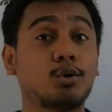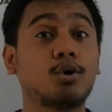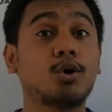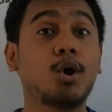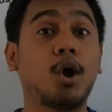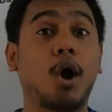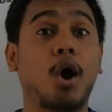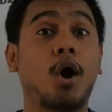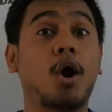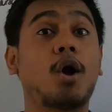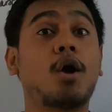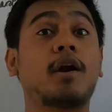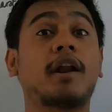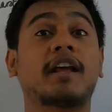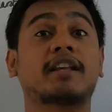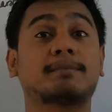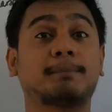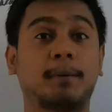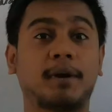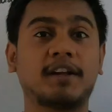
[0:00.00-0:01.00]
2 on
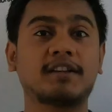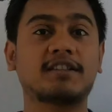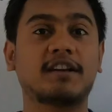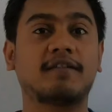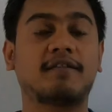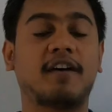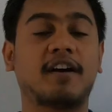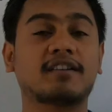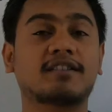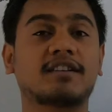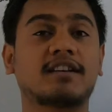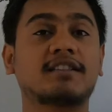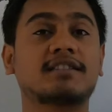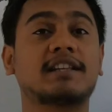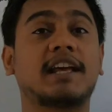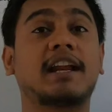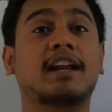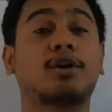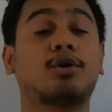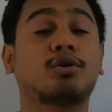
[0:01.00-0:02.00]
exponential
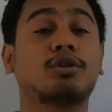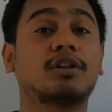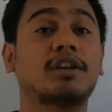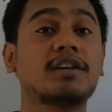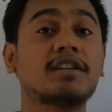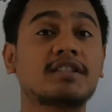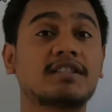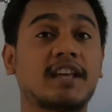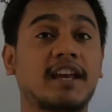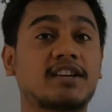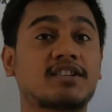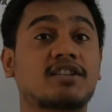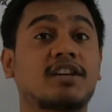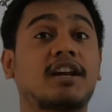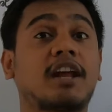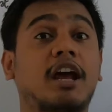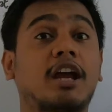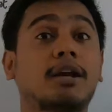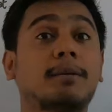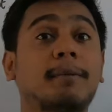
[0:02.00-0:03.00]
functions, and on this
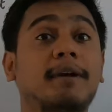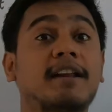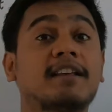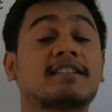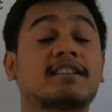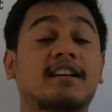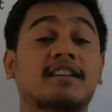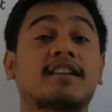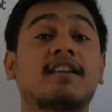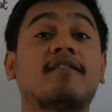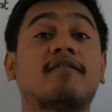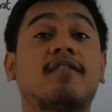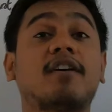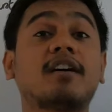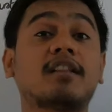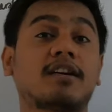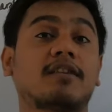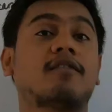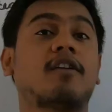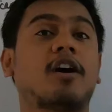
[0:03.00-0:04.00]
section I will be discussing
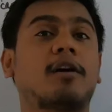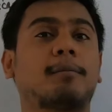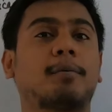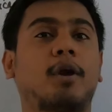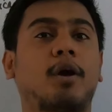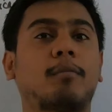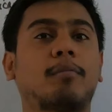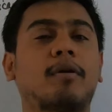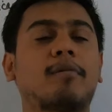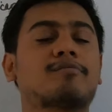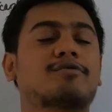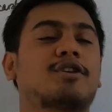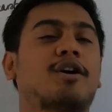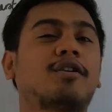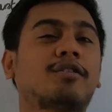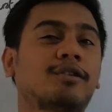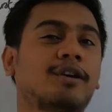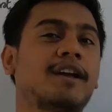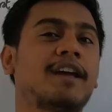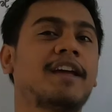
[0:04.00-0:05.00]
further work problems
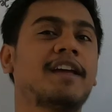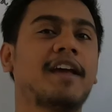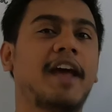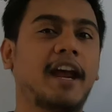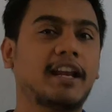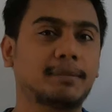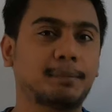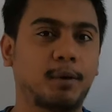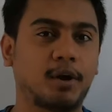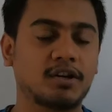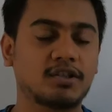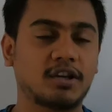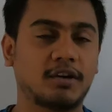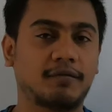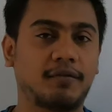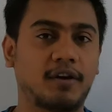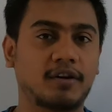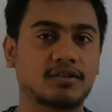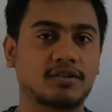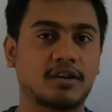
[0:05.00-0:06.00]
on
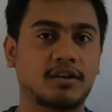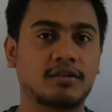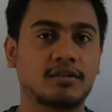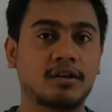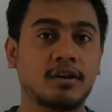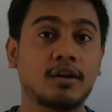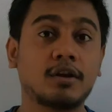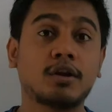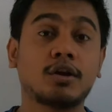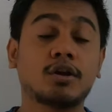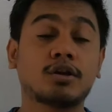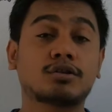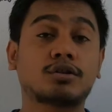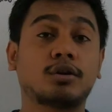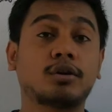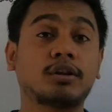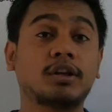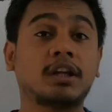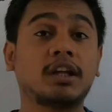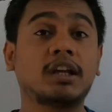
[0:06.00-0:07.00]
exponential functions.
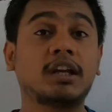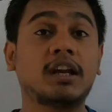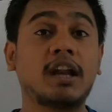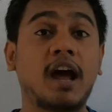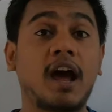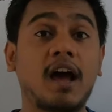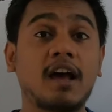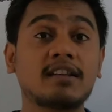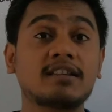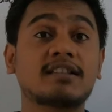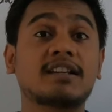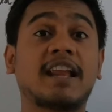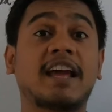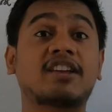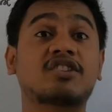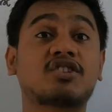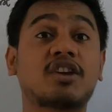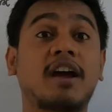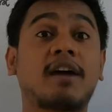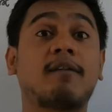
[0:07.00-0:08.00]
So in the last
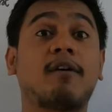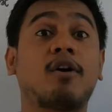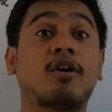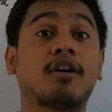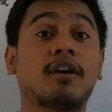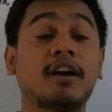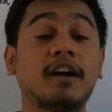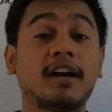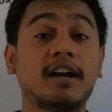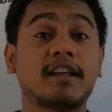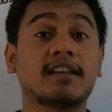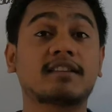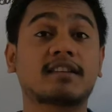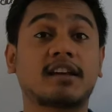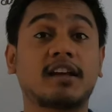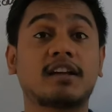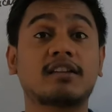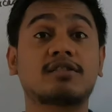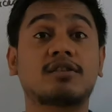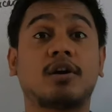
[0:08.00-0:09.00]
lecture I've already
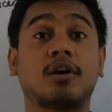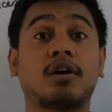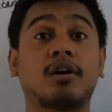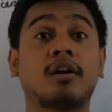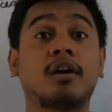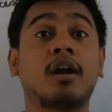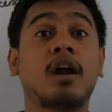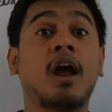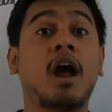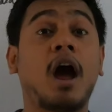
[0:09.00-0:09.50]
discussed on